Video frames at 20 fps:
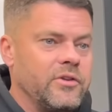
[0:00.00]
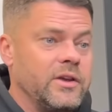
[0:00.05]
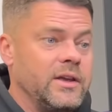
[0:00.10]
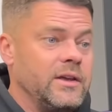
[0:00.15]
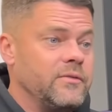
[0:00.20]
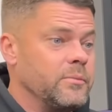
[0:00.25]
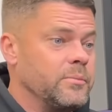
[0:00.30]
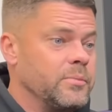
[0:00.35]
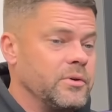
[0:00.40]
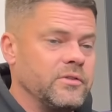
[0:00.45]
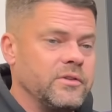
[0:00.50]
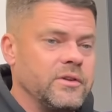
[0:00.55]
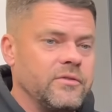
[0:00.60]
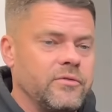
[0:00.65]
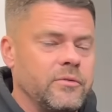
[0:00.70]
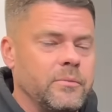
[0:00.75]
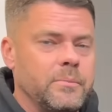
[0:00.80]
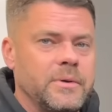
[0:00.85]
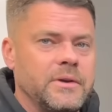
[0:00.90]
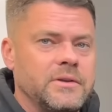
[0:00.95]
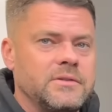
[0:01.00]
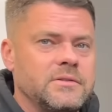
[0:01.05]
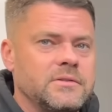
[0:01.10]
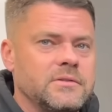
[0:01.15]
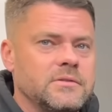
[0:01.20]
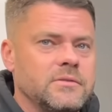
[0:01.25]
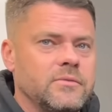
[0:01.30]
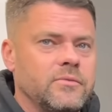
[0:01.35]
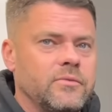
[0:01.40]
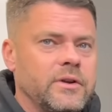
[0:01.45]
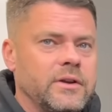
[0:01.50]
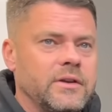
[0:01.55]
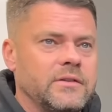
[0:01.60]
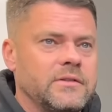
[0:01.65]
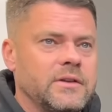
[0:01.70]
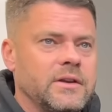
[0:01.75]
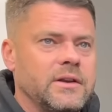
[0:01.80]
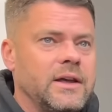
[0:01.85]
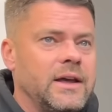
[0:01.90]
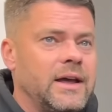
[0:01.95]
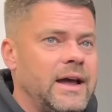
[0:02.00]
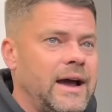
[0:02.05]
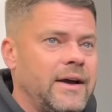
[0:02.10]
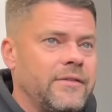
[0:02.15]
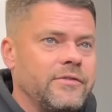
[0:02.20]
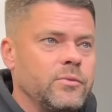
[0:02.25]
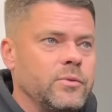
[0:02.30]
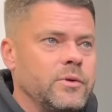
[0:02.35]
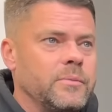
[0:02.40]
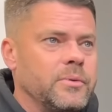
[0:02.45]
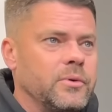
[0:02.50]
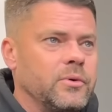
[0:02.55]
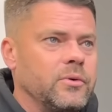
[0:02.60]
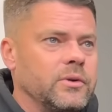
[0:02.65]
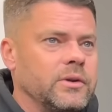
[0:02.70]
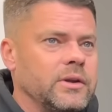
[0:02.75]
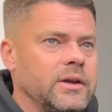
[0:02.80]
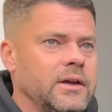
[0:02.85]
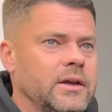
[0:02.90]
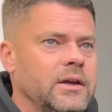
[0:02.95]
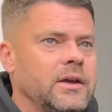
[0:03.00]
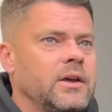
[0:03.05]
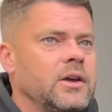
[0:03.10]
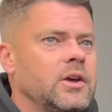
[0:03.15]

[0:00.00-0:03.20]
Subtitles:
even put different pistons and rings in after we bored it,